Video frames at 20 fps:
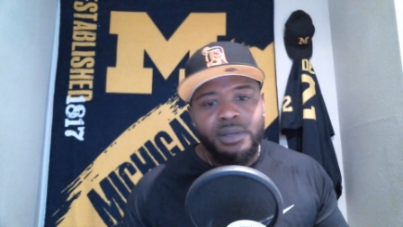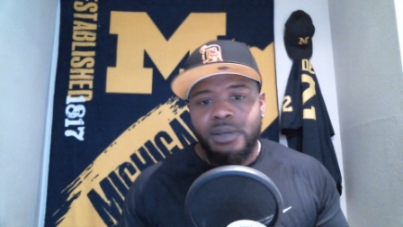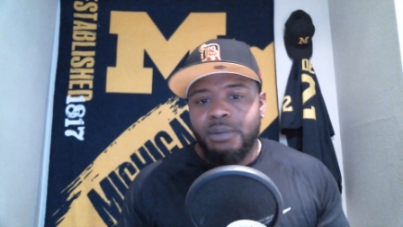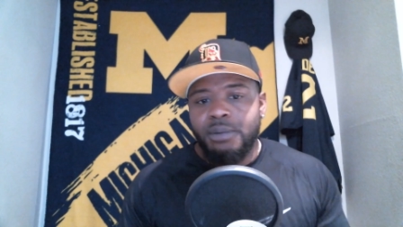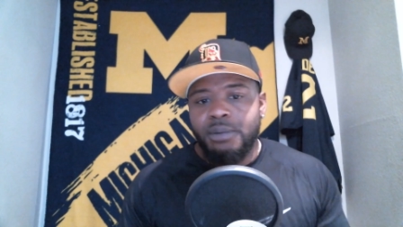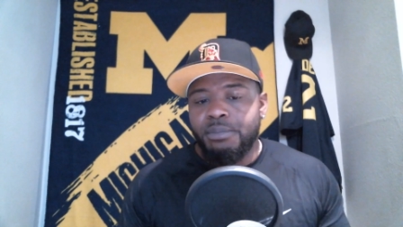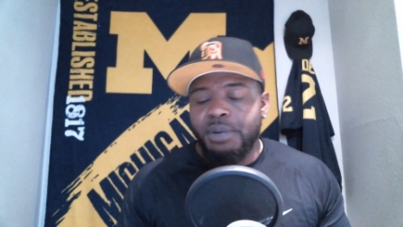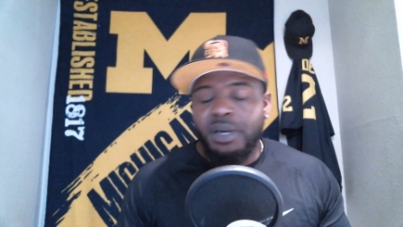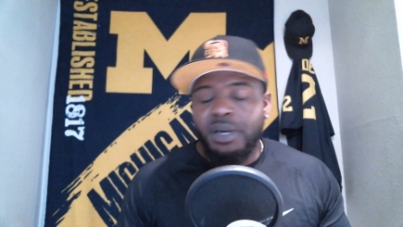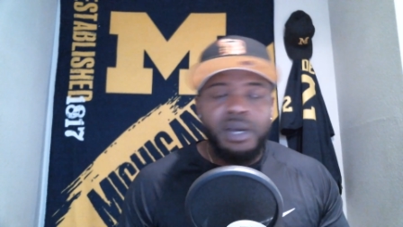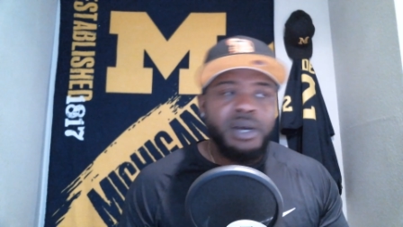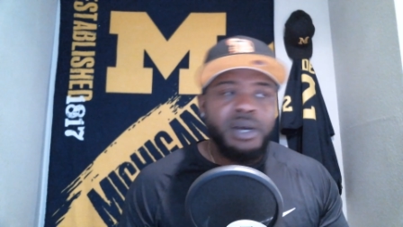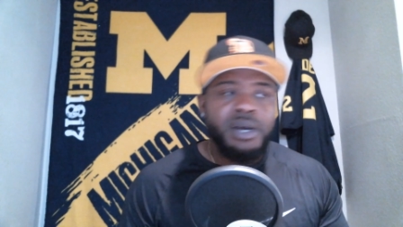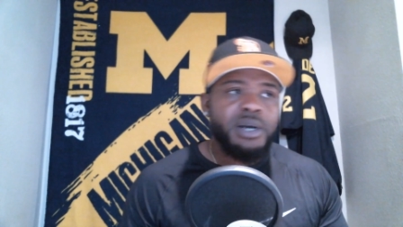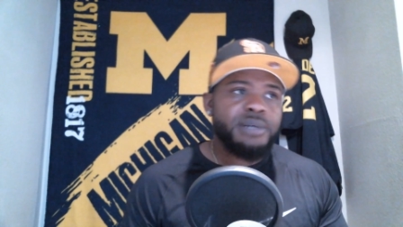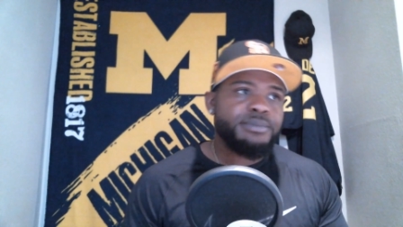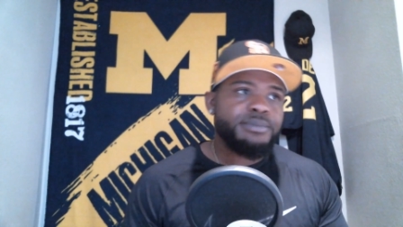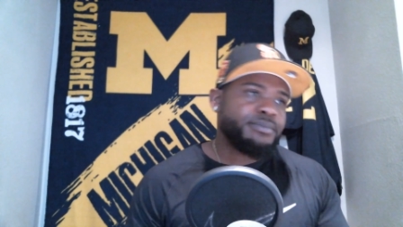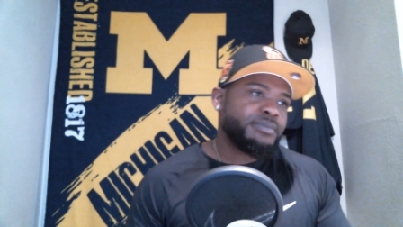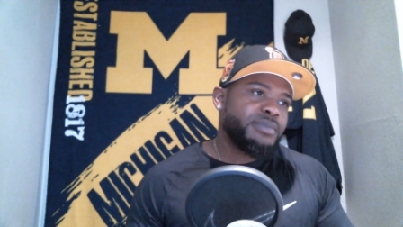But
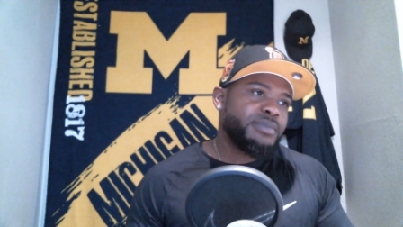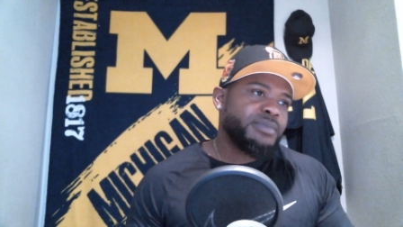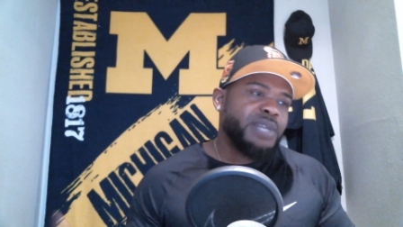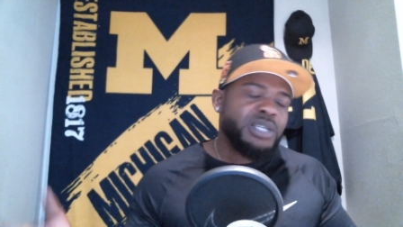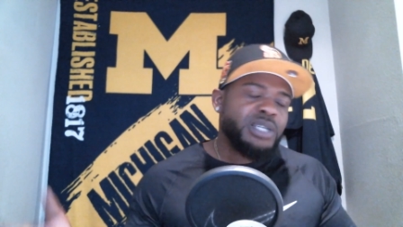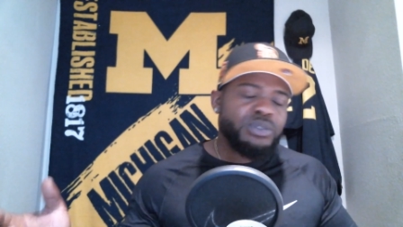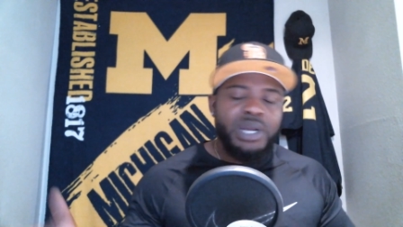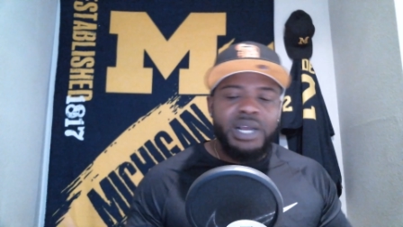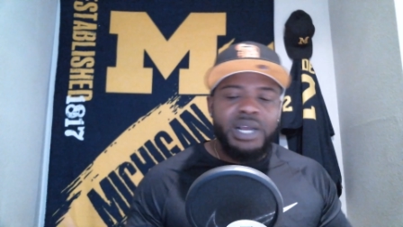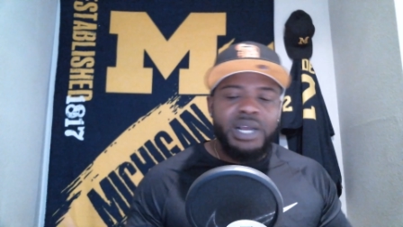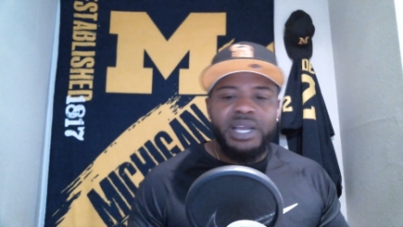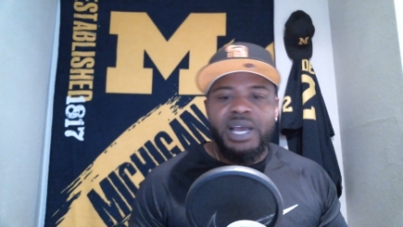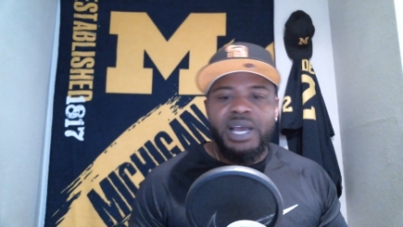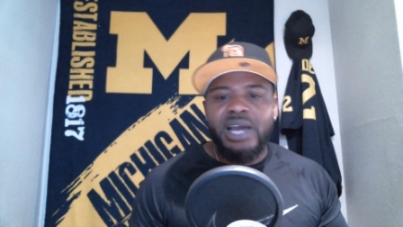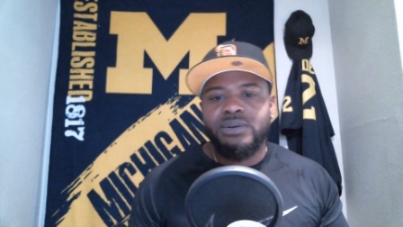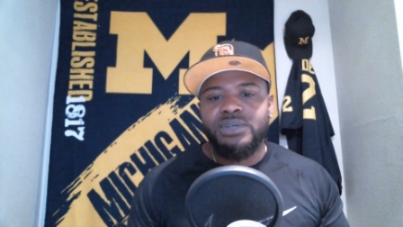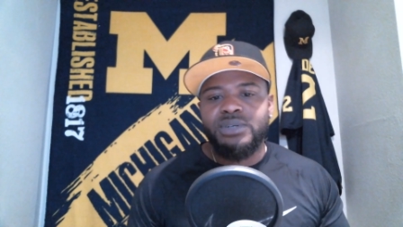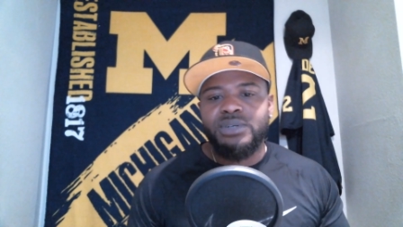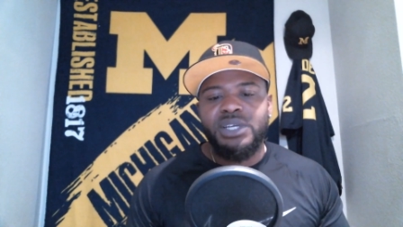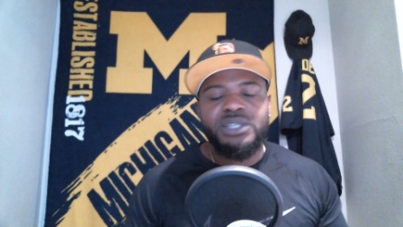that's what I got
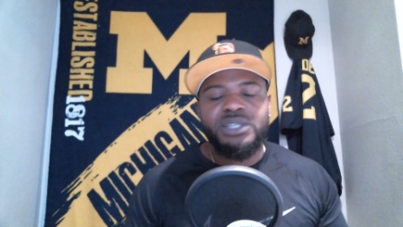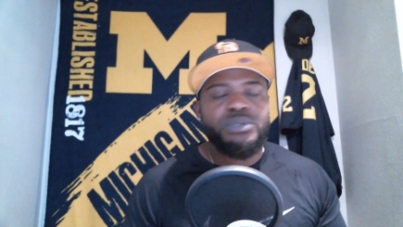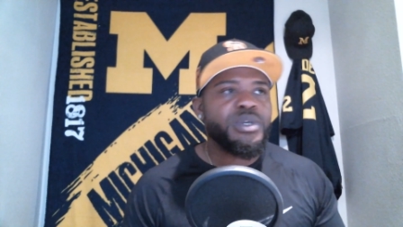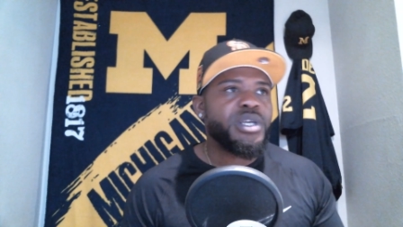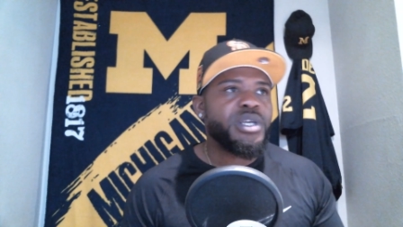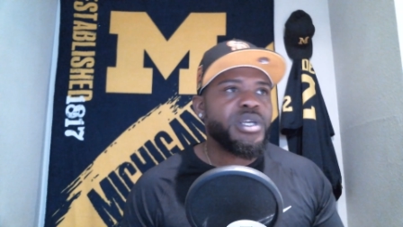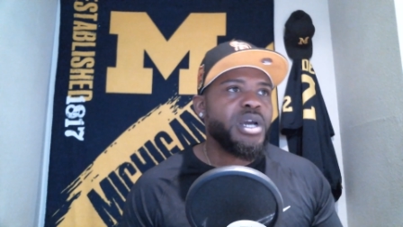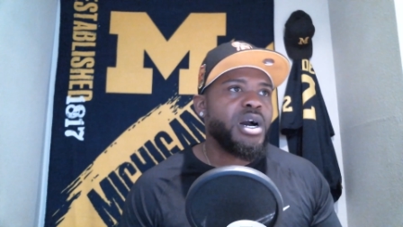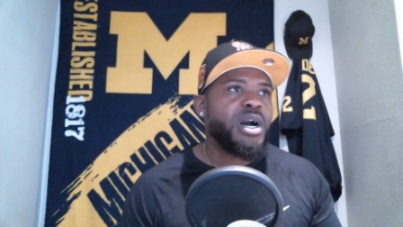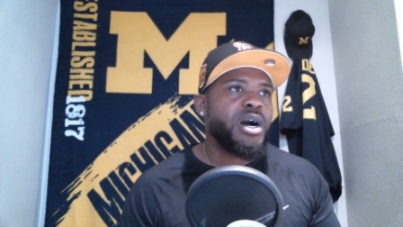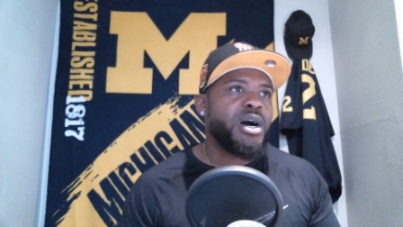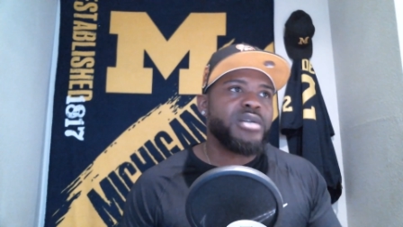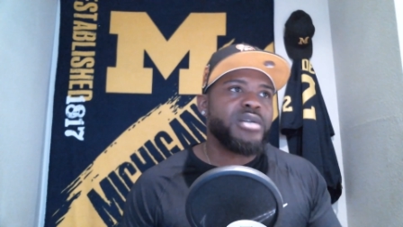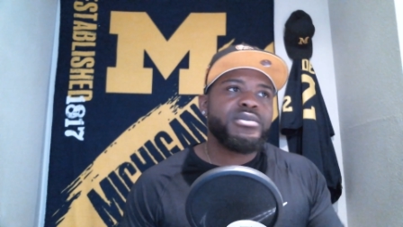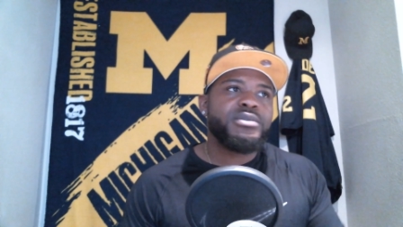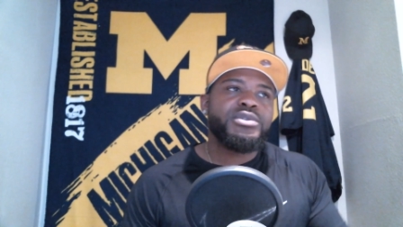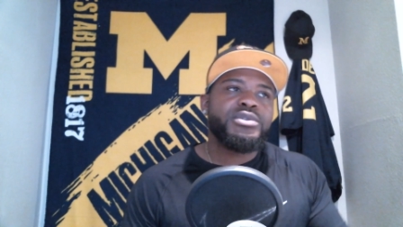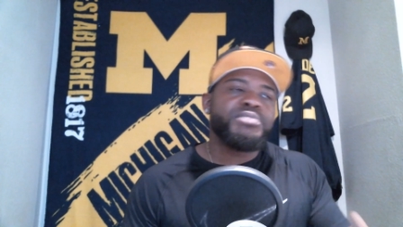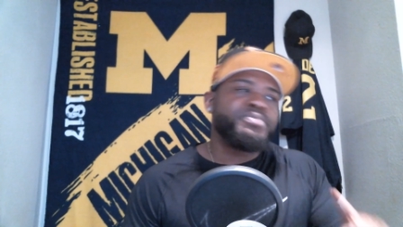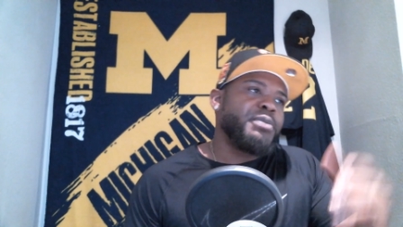on this one, y'all.
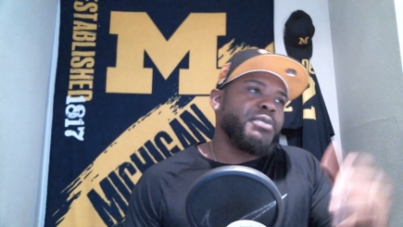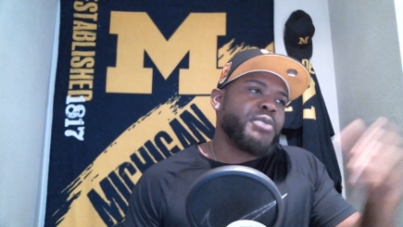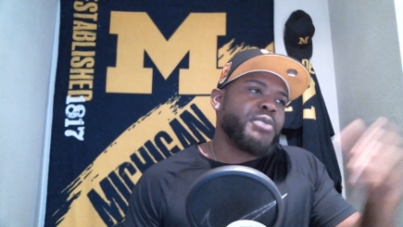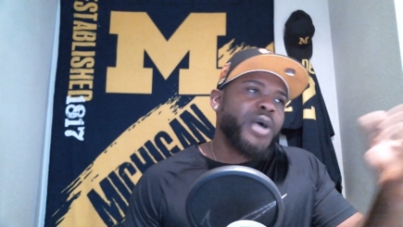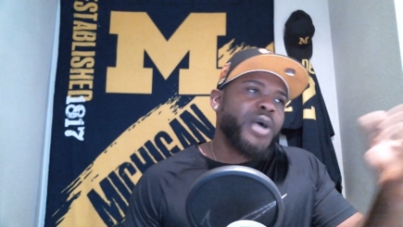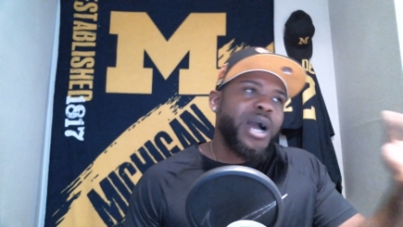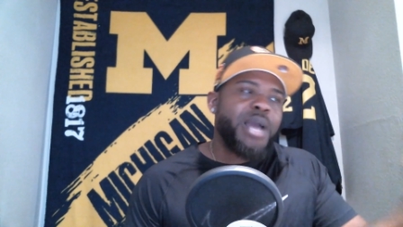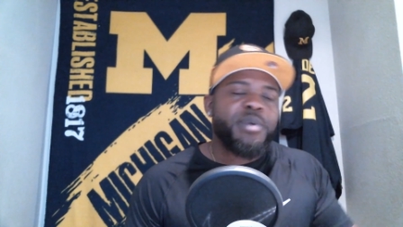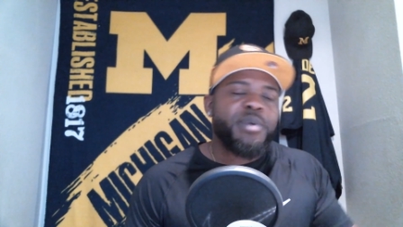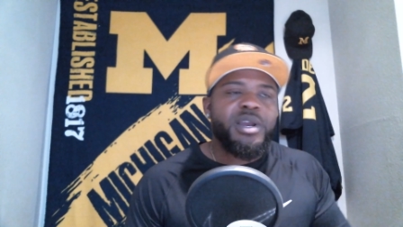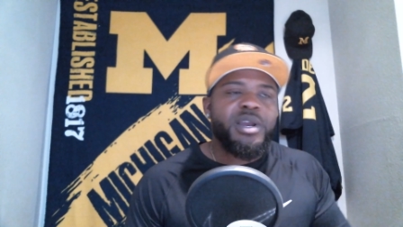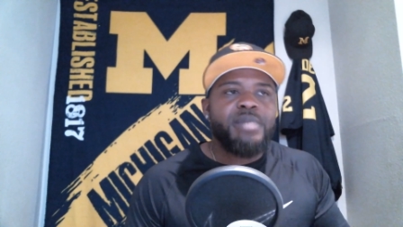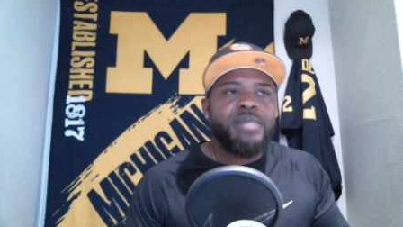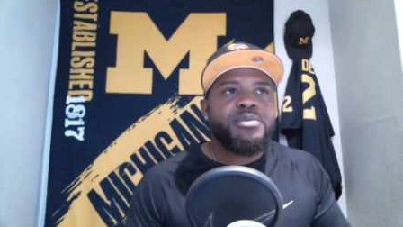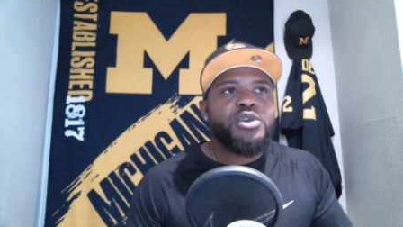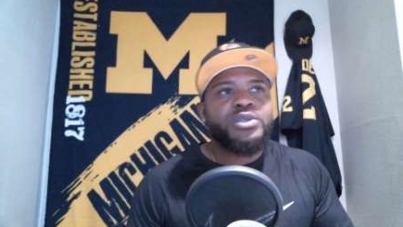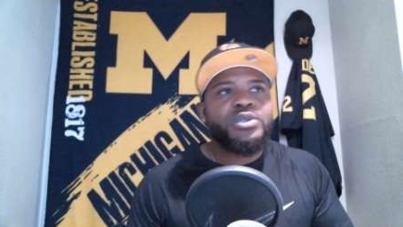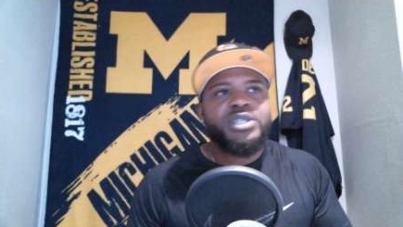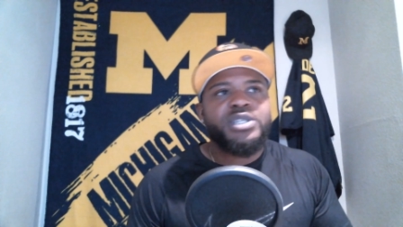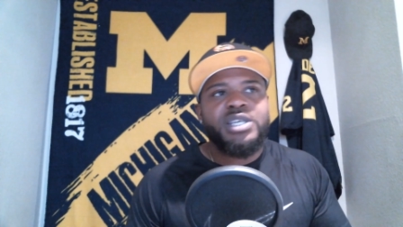People hyping up
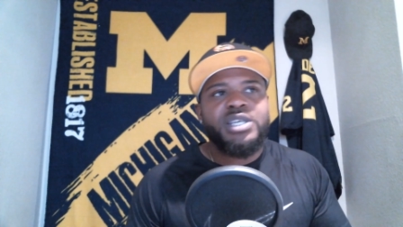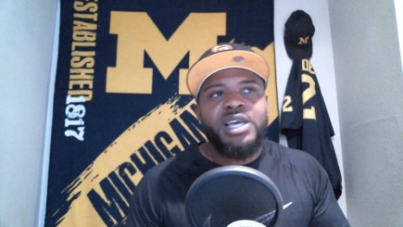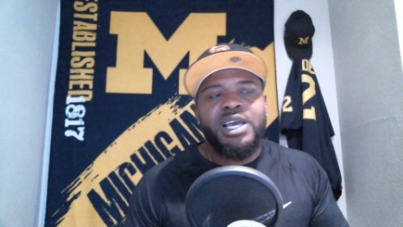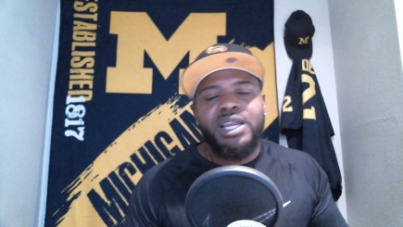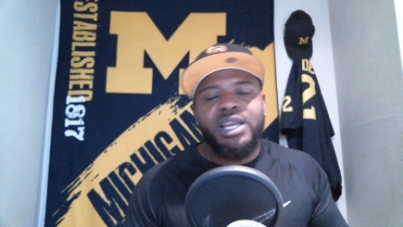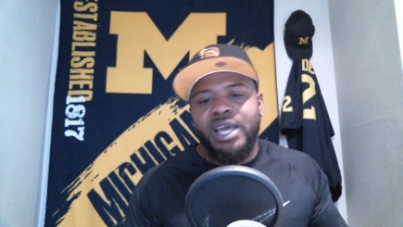USC